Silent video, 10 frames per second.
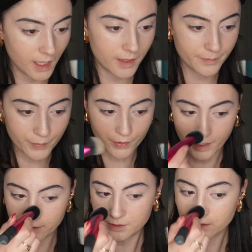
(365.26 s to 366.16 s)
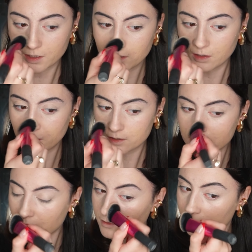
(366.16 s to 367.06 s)
and brightened look
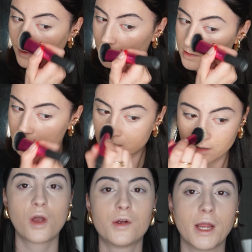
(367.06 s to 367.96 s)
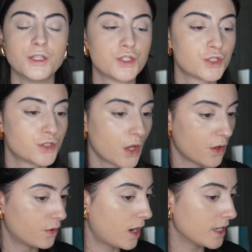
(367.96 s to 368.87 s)
to the face. All right,
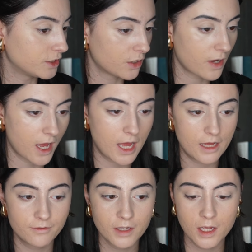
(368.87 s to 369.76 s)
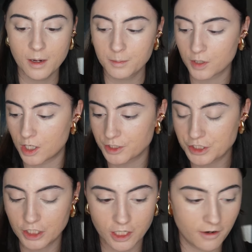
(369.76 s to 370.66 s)
so I don't have
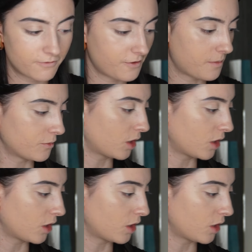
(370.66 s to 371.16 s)
bronzer from